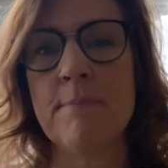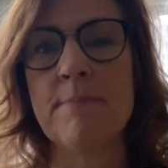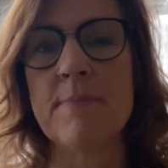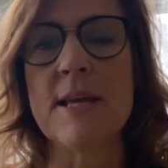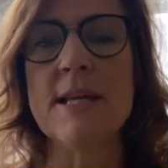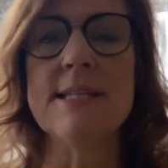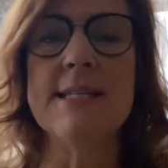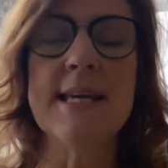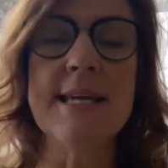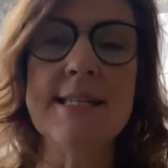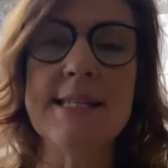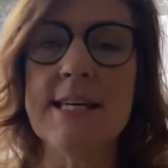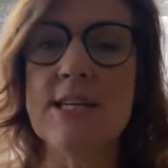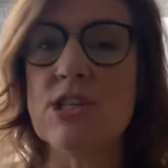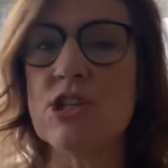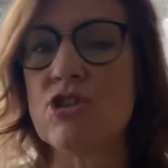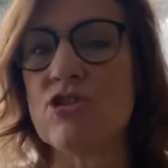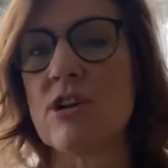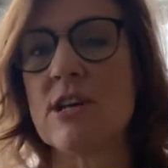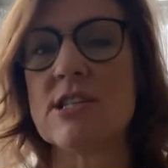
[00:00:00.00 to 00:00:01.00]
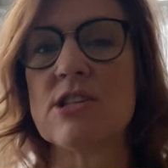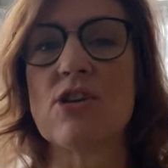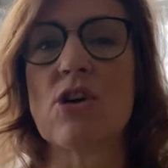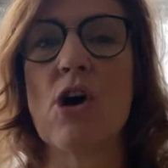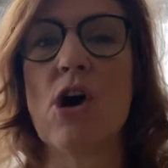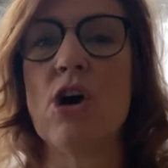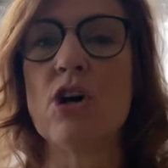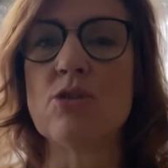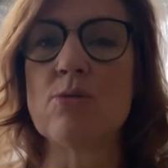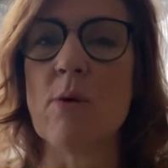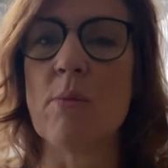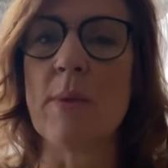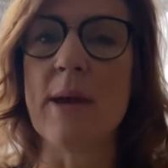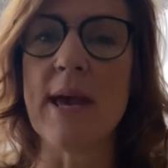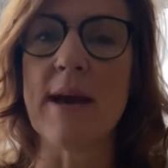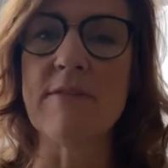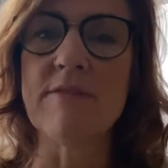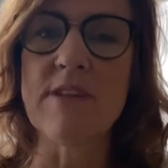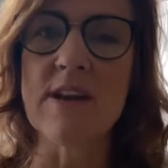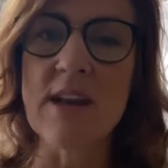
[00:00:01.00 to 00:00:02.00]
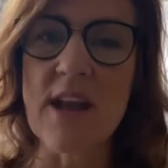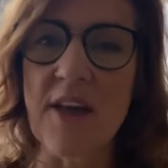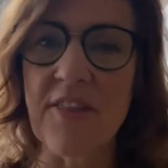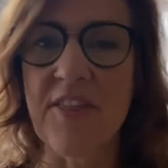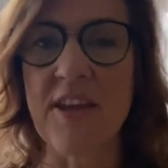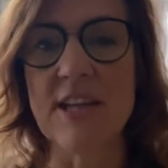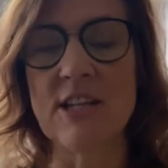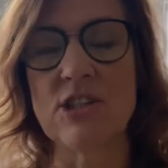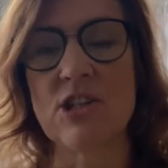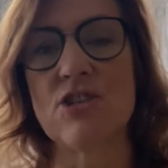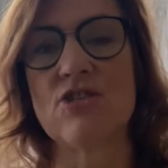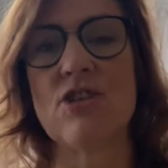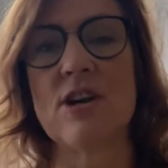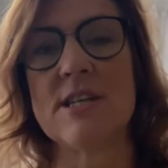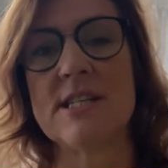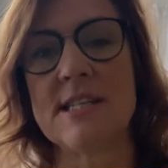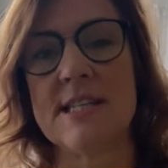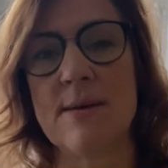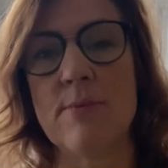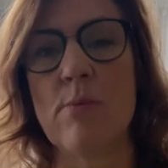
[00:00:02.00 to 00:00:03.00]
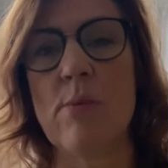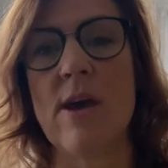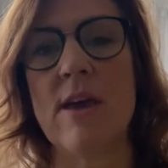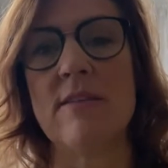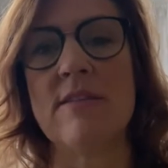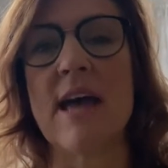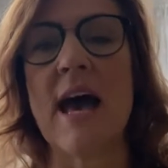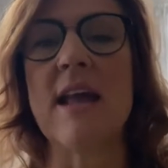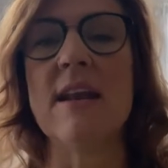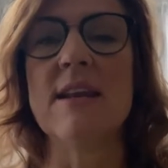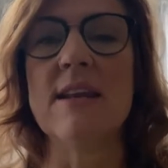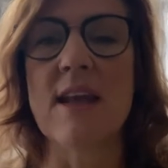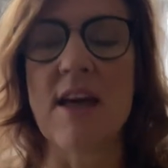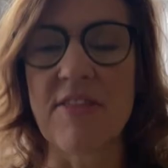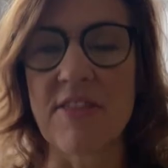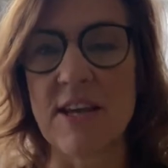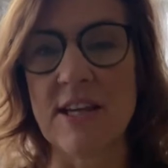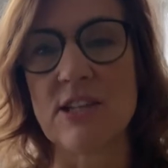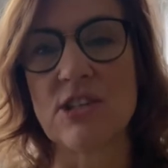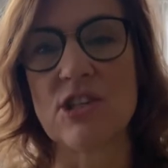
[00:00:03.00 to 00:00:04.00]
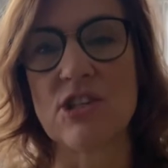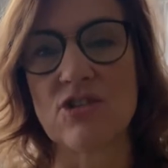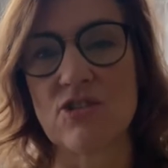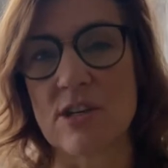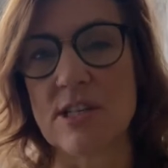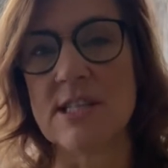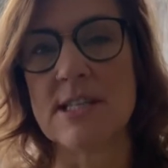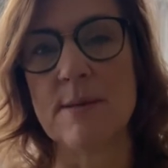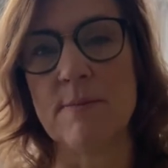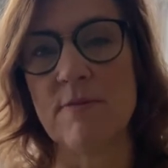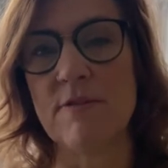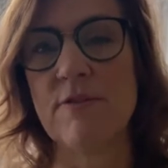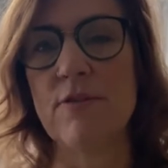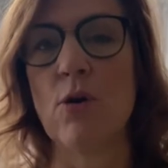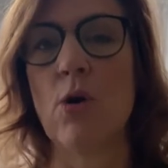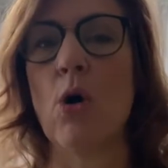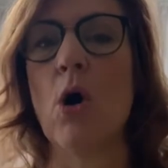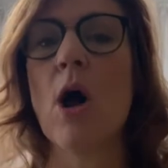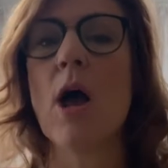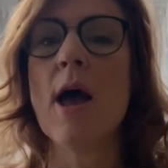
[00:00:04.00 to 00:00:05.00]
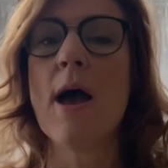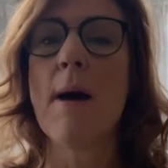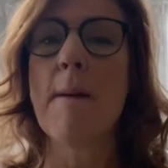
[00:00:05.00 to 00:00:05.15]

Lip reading: It's easy to trust God when we have nothing to trust him with and nothing to trust him for.